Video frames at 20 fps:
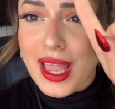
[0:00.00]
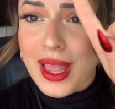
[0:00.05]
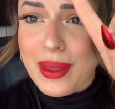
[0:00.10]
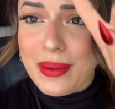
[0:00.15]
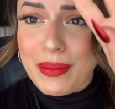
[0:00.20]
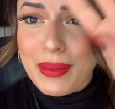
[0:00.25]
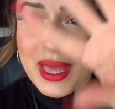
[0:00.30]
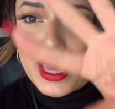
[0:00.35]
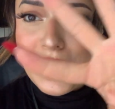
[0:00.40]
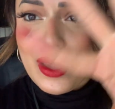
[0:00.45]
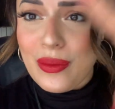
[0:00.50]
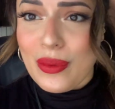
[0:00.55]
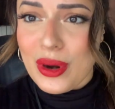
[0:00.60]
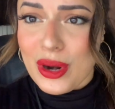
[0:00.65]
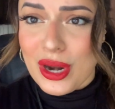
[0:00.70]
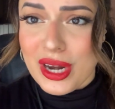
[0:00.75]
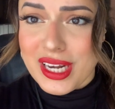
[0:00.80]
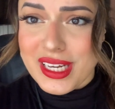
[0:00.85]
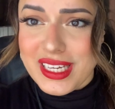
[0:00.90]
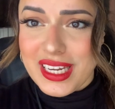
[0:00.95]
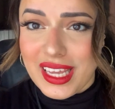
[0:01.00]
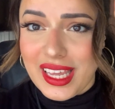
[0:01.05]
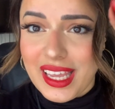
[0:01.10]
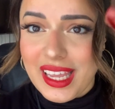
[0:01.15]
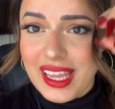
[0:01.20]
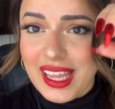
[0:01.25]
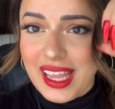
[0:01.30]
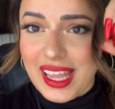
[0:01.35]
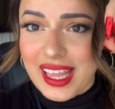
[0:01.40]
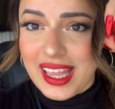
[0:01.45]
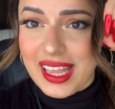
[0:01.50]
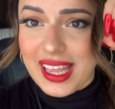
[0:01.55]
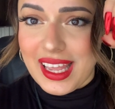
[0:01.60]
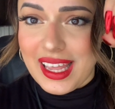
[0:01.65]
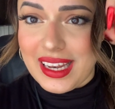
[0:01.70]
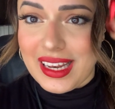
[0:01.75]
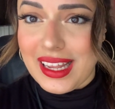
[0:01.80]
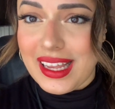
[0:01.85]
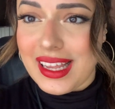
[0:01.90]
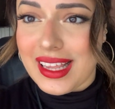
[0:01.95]
my work day
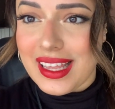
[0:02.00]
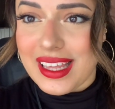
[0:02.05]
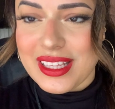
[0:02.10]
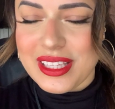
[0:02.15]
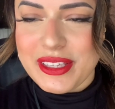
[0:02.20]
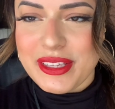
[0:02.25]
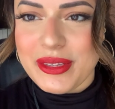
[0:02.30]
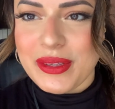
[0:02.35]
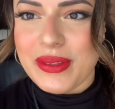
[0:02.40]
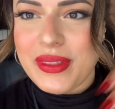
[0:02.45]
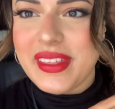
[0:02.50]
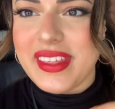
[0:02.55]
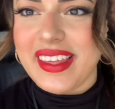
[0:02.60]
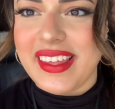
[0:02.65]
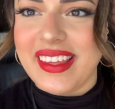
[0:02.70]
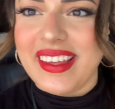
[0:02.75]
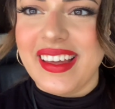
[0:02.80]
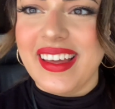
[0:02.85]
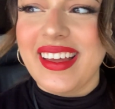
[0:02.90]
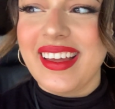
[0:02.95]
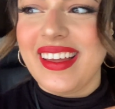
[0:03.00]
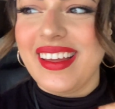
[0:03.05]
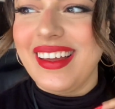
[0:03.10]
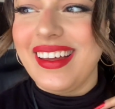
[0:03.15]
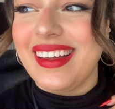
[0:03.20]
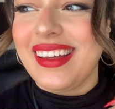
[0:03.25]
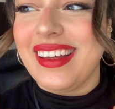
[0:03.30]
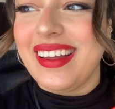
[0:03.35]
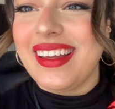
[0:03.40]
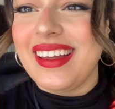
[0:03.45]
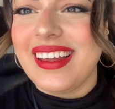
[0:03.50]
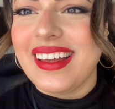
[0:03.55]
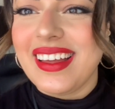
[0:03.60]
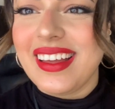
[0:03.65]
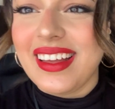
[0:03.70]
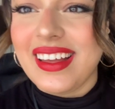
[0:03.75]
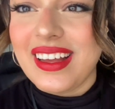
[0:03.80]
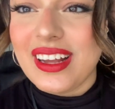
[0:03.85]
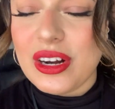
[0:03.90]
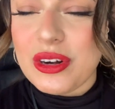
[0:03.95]
and get to the
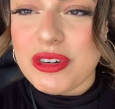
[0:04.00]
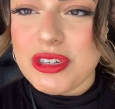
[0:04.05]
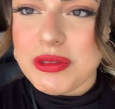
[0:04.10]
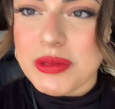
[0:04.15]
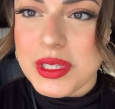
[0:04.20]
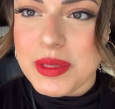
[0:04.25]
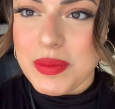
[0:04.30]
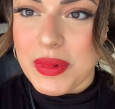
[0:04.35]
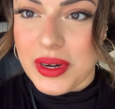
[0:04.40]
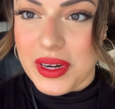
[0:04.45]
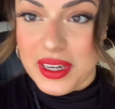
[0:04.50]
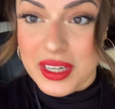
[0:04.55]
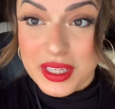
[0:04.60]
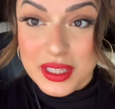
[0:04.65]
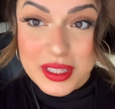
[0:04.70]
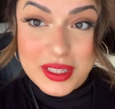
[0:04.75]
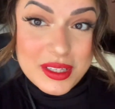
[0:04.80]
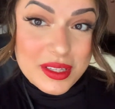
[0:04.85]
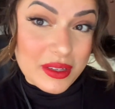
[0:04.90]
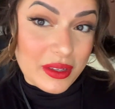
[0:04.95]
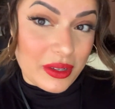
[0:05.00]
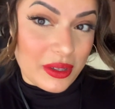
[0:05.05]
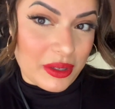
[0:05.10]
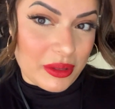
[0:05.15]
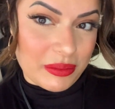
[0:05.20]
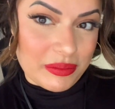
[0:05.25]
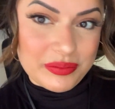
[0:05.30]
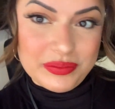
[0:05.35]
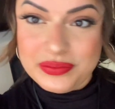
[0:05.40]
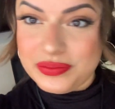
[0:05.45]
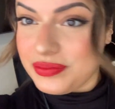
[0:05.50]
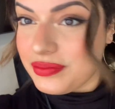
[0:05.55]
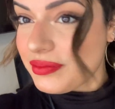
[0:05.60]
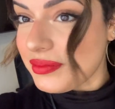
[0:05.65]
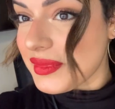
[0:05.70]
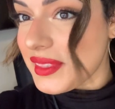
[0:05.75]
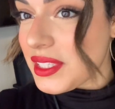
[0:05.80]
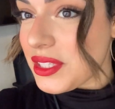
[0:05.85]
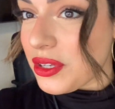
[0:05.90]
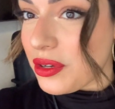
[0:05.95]
Christmas party. So
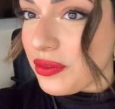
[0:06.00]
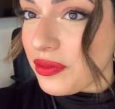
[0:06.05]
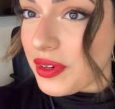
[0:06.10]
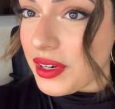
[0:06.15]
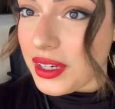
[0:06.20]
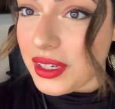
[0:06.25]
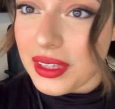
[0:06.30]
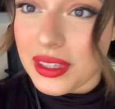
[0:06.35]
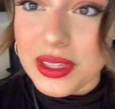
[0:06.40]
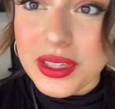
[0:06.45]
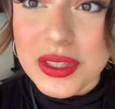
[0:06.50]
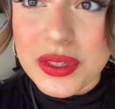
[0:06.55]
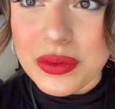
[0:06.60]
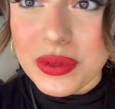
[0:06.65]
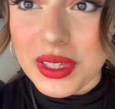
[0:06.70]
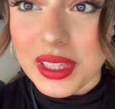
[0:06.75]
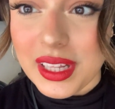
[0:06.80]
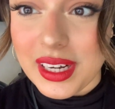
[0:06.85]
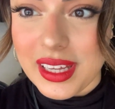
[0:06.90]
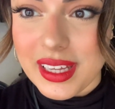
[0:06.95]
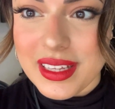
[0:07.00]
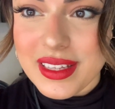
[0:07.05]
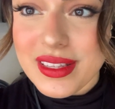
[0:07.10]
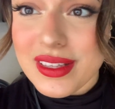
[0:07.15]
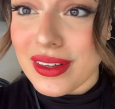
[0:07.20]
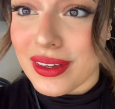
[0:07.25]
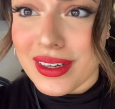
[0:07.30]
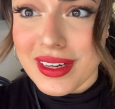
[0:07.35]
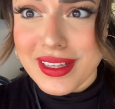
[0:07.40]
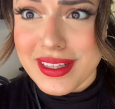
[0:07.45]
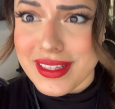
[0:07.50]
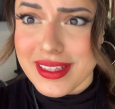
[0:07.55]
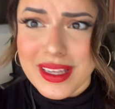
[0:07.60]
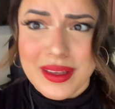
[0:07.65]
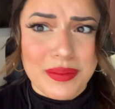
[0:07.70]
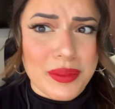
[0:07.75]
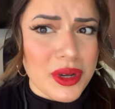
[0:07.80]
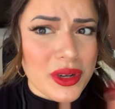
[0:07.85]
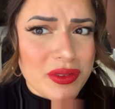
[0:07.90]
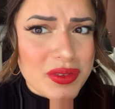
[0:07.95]
far it looks really nice, honestly,
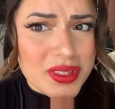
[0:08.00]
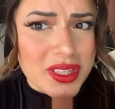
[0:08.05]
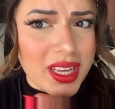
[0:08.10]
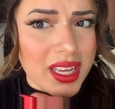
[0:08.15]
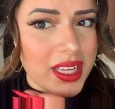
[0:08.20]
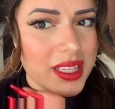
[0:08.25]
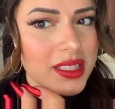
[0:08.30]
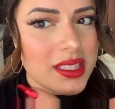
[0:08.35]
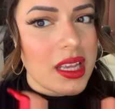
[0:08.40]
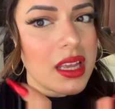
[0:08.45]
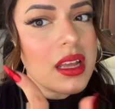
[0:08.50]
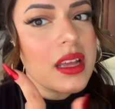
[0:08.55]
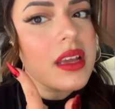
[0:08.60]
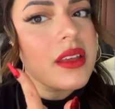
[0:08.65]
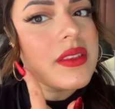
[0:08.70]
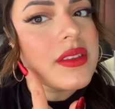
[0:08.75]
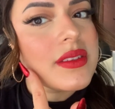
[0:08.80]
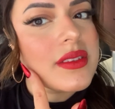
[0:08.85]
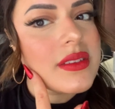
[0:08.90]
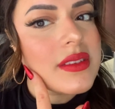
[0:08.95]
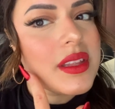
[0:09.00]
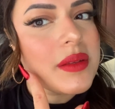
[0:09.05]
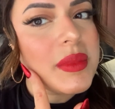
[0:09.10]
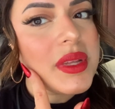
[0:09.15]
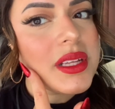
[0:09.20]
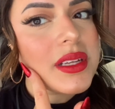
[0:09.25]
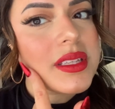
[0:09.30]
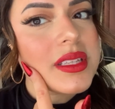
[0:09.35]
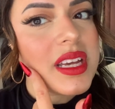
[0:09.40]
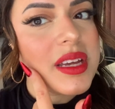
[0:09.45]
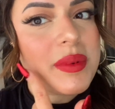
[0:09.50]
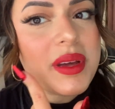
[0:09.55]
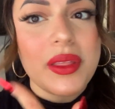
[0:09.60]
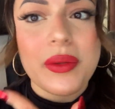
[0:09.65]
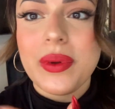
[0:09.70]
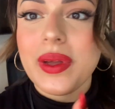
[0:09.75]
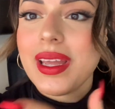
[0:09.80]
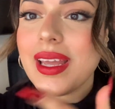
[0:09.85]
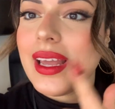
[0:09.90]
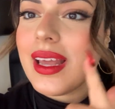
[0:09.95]
both sides. This is the milk side, by the
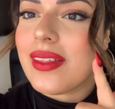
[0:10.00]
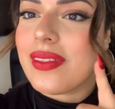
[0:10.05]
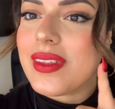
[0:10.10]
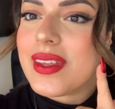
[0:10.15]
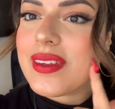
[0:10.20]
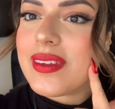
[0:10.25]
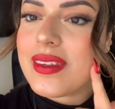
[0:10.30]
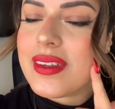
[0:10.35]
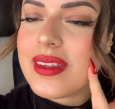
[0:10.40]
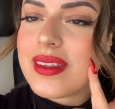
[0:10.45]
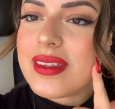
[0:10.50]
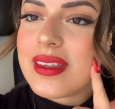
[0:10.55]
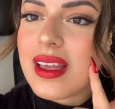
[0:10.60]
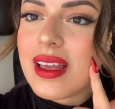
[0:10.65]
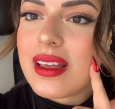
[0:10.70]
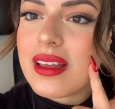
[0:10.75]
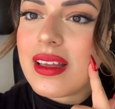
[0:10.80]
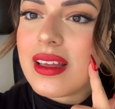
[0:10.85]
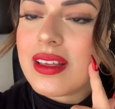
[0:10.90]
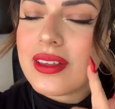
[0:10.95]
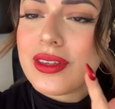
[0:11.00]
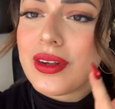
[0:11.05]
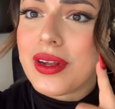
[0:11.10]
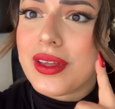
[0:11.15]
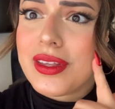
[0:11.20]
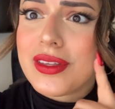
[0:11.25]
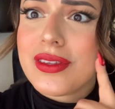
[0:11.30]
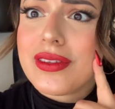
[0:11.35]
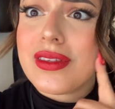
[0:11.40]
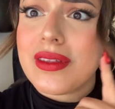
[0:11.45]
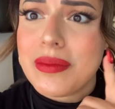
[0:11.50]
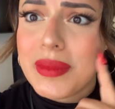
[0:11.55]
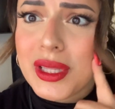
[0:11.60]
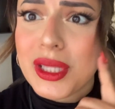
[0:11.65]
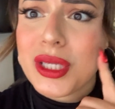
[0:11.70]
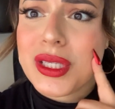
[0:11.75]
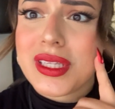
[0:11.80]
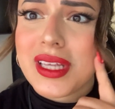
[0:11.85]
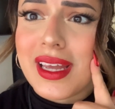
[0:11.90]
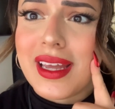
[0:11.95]
way, and this is the
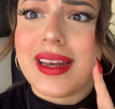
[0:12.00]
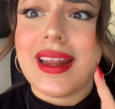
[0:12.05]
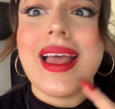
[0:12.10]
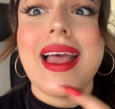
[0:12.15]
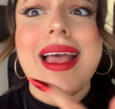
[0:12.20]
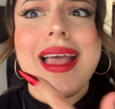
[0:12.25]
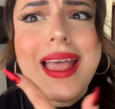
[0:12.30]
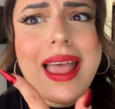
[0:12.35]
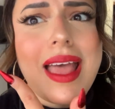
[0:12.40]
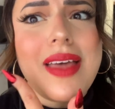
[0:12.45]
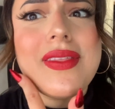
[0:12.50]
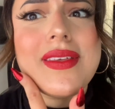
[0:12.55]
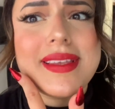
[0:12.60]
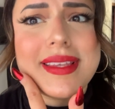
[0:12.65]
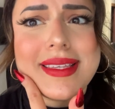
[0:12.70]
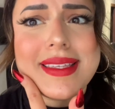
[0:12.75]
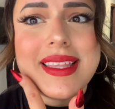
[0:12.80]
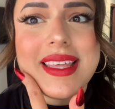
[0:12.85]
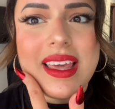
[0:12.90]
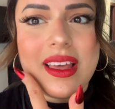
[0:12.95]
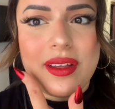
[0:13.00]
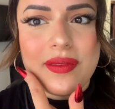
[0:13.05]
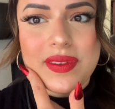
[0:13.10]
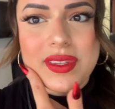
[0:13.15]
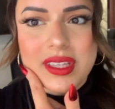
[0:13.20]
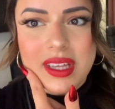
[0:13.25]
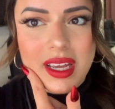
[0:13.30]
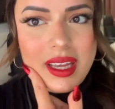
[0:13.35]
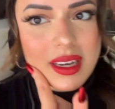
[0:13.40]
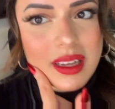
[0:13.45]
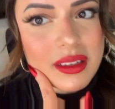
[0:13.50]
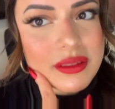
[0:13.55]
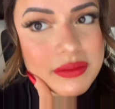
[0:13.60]
milk side, and this is the elf side.